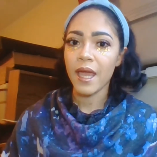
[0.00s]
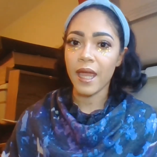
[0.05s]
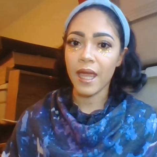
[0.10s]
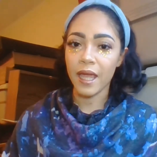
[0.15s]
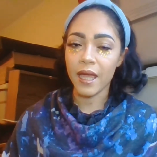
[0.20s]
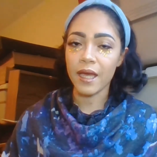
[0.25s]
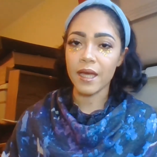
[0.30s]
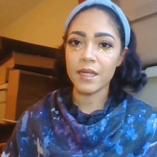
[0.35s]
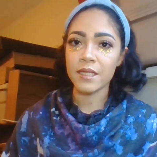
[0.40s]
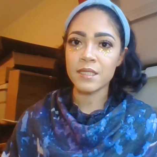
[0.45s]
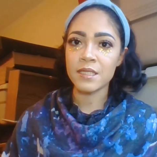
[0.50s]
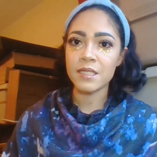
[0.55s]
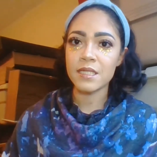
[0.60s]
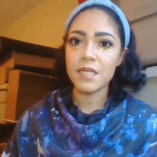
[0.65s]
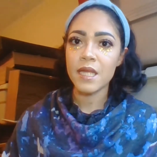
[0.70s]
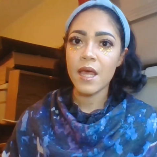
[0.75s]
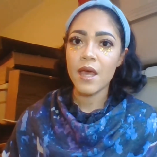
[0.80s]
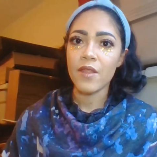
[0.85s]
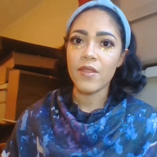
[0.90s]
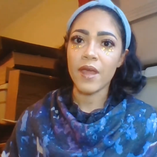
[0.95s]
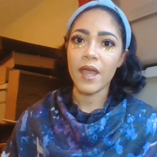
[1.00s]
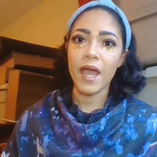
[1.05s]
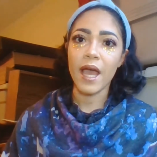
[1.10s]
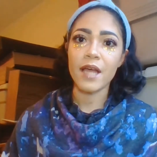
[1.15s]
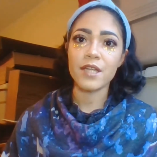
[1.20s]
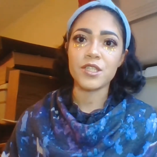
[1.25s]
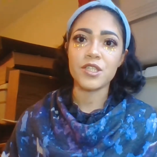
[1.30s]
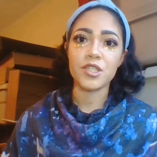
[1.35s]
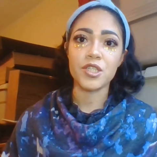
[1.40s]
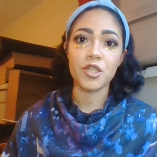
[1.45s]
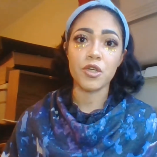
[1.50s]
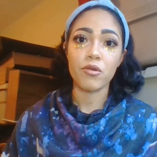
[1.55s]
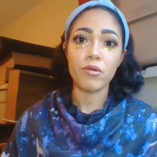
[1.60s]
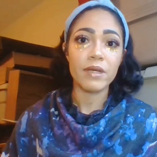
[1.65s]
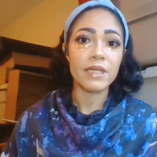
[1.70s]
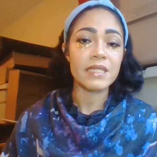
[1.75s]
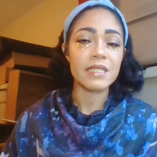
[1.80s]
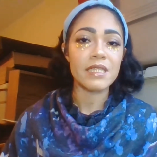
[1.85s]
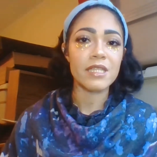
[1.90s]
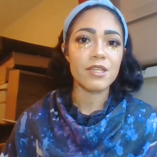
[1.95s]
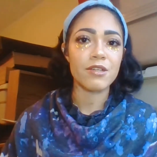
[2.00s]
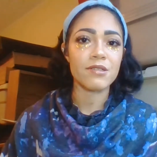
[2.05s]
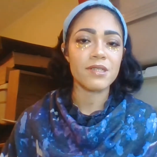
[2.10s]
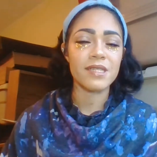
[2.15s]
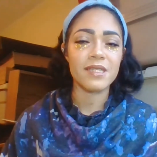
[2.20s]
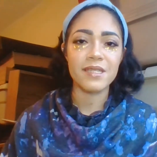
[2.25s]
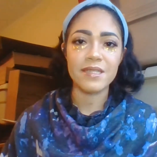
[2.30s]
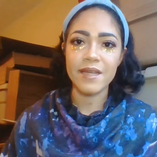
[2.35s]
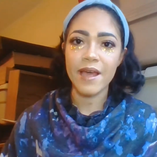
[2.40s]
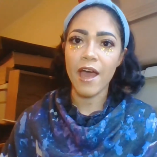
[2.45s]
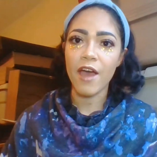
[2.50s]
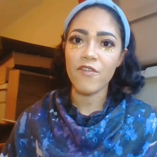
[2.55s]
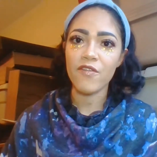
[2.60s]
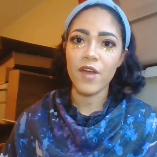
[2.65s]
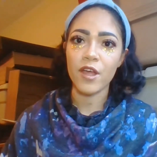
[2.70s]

and they had to decrease their staff